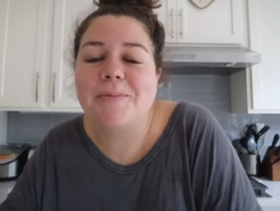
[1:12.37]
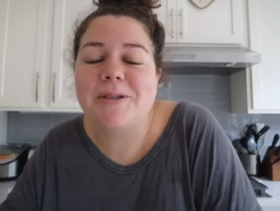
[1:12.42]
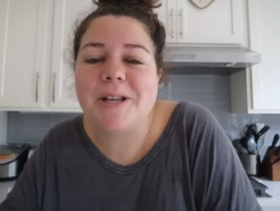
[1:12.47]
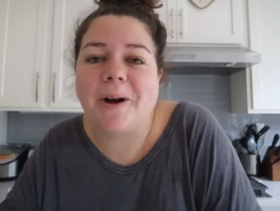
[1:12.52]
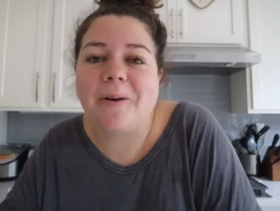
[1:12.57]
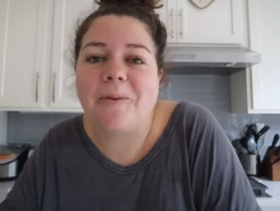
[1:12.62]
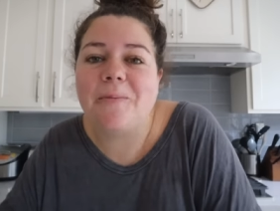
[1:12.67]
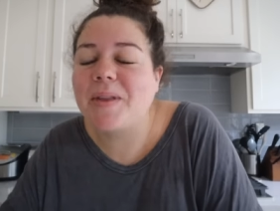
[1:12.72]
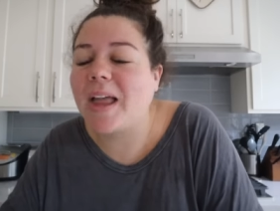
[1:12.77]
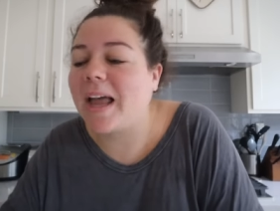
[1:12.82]

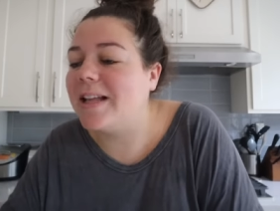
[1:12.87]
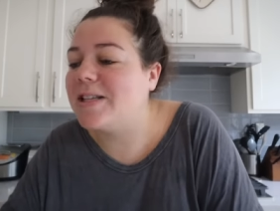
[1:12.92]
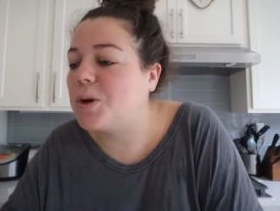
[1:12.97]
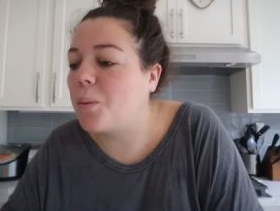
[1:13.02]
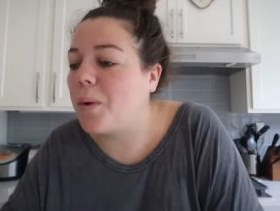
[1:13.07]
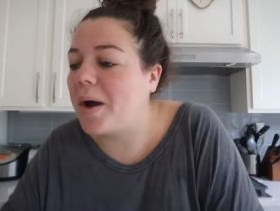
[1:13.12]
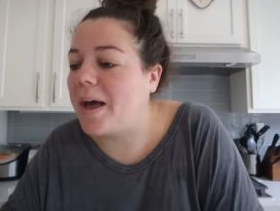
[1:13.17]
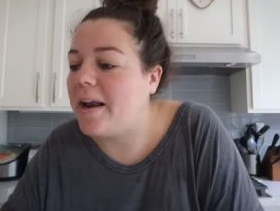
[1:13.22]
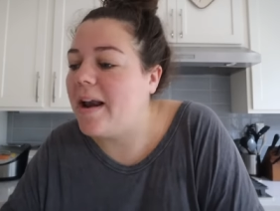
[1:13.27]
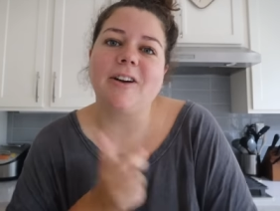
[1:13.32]
So it's a
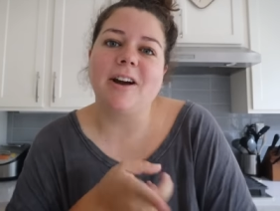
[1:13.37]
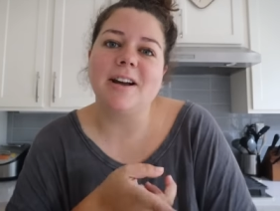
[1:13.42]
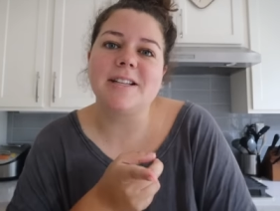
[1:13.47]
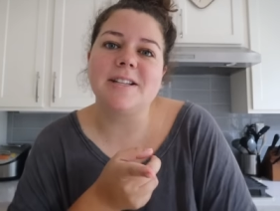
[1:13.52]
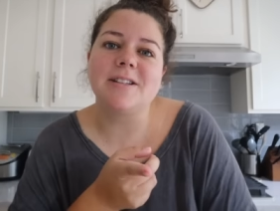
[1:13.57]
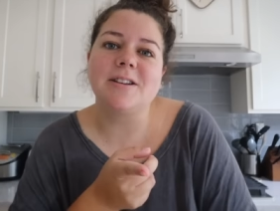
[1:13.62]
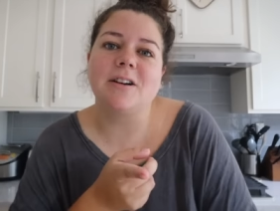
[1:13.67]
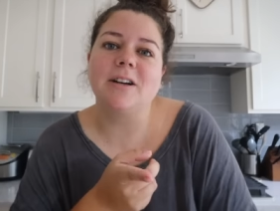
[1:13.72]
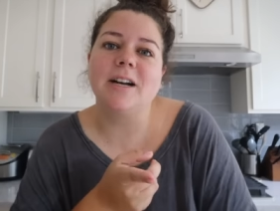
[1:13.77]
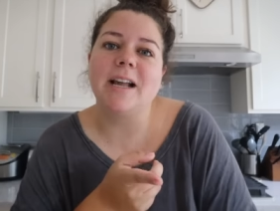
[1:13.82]
win. Grace
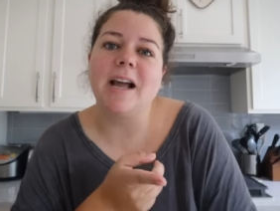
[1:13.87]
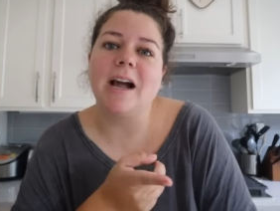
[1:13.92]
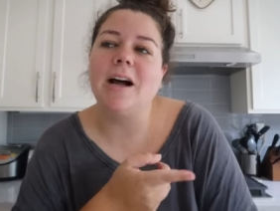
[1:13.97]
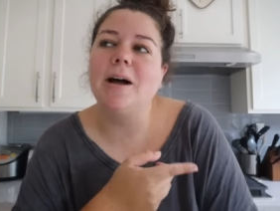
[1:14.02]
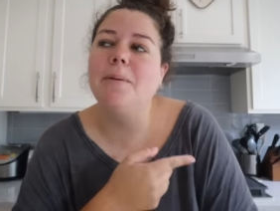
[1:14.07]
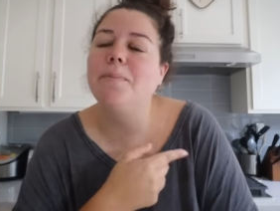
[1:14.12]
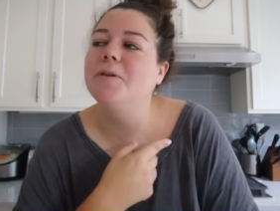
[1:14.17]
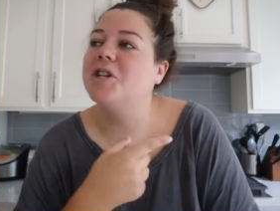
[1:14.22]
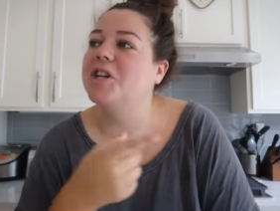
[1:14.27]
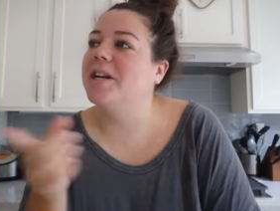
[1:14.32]
is already
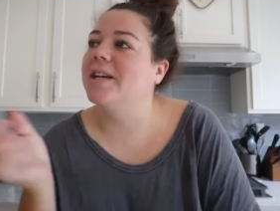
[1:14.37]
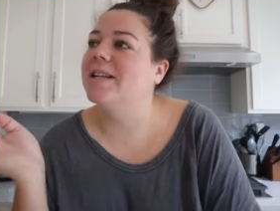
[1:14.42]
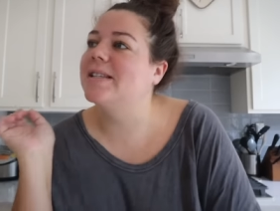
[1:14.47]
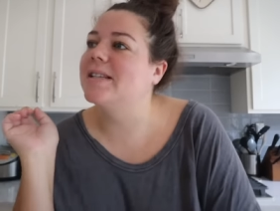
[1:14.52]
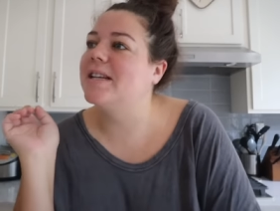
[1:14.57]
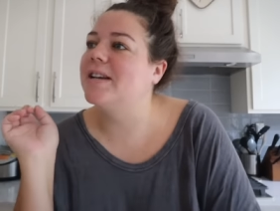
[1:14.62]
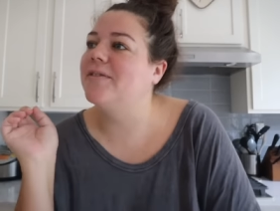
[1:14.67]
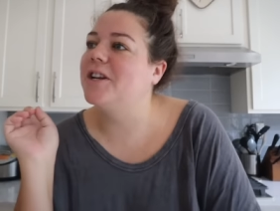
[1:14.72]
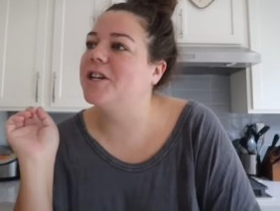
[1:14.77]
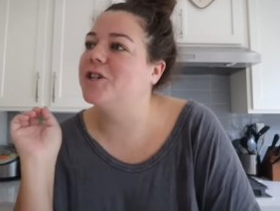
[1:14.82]
up. She and
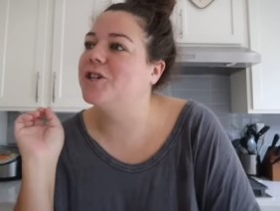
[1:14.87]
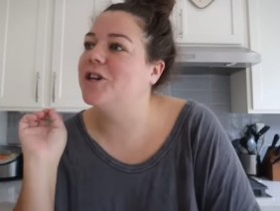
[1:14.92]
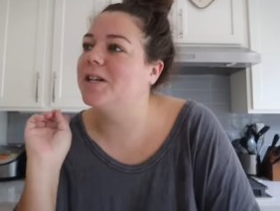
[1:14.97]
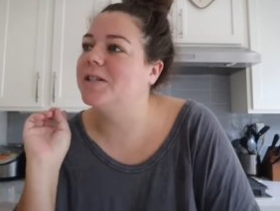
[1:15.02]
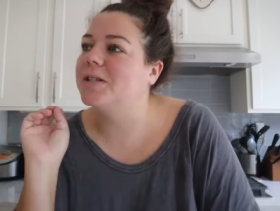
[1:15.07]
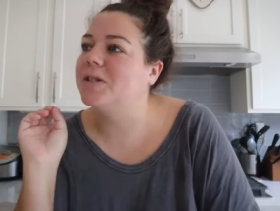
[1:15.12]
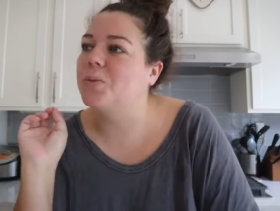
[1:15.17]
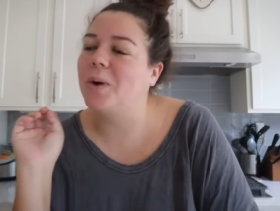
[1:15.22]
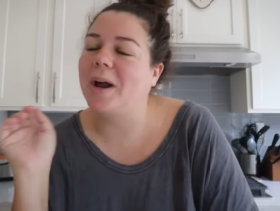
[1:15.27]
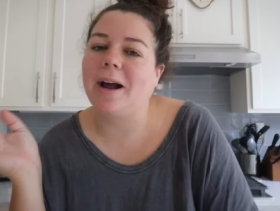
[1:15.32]
Stephen
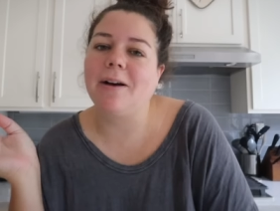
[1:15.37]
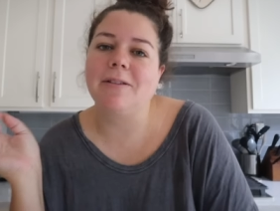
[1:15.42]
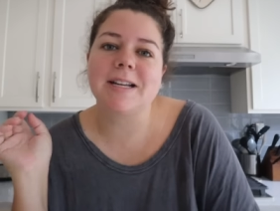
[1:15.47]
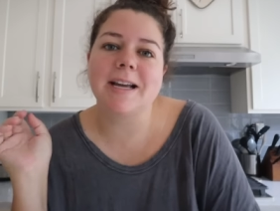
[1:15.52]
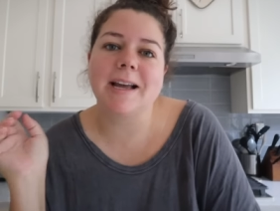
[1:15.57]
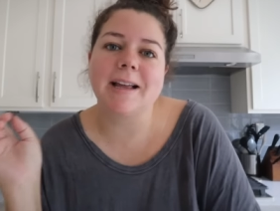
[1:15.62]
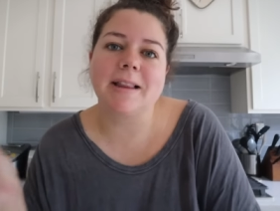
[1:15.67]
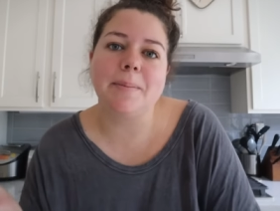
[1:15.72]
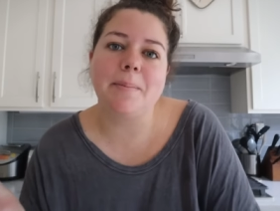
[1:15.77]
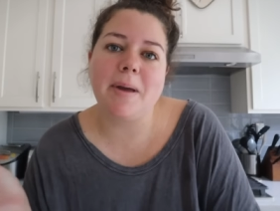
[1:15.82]
just went out to
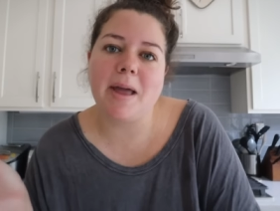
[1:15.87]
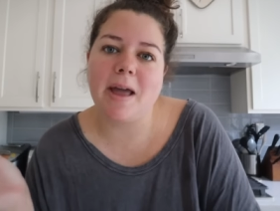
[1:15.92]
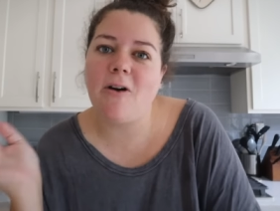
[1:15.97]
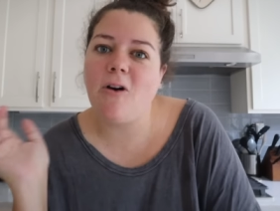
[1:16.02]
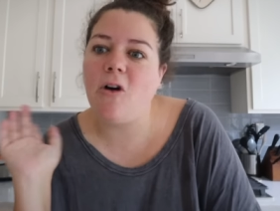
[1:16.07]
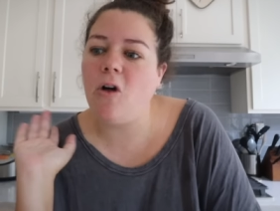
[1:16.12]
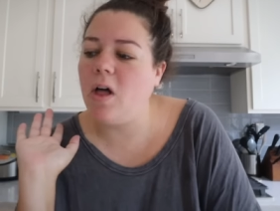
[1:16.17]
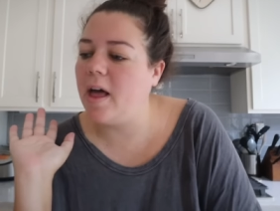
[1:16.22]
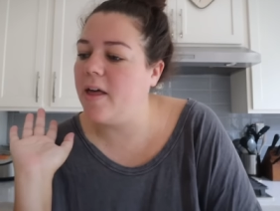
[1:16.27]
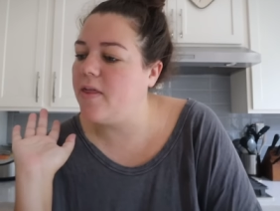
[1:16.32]
get the
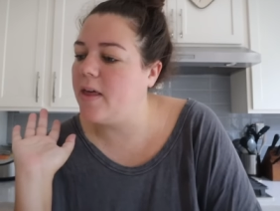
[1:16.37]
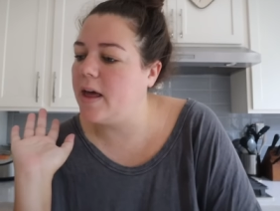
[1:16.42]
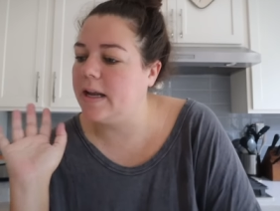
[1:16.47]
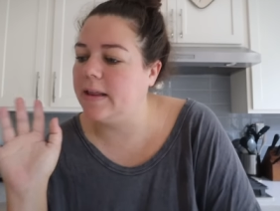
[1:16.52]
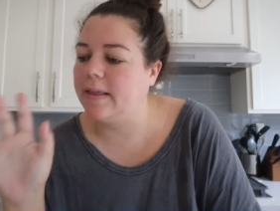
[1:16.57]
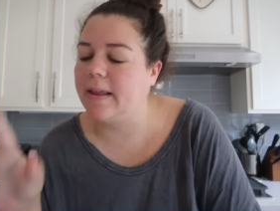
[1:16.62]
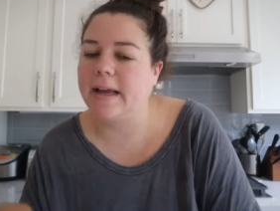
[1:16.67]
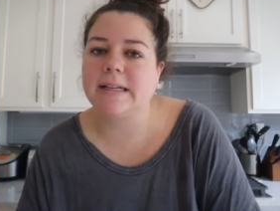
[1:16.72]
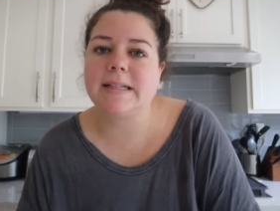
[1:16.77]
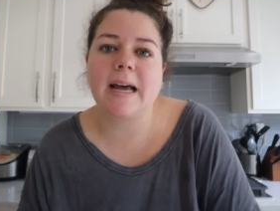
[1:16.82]
mail, and then
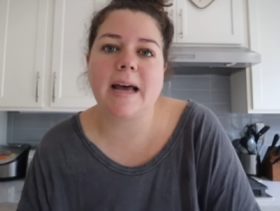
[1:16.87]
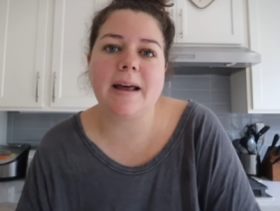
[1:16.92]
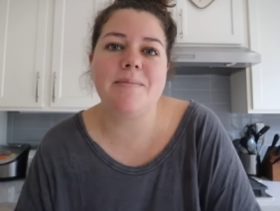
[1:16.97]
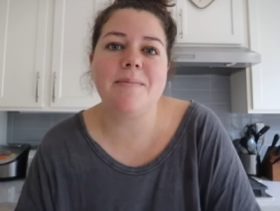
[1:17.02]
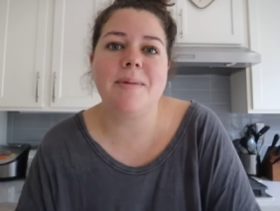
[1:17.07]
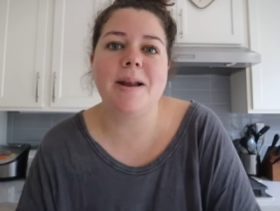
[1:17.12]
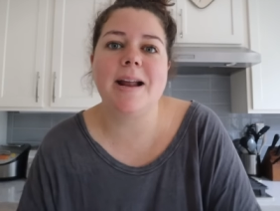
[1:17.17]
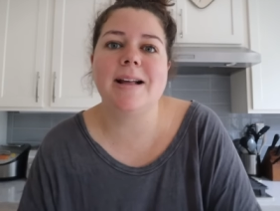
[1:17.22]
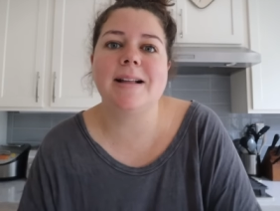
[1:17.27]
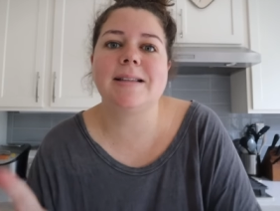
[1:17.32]
in like ten
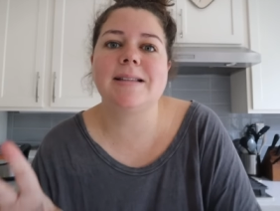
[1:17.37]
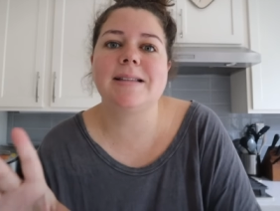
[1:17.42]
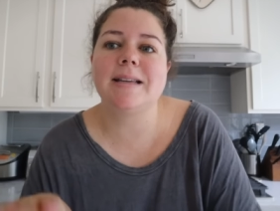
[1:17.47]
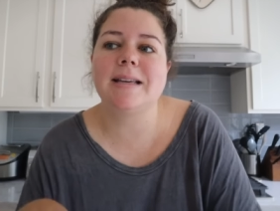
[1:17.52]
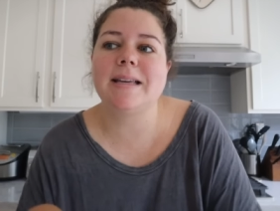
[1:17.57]
minutes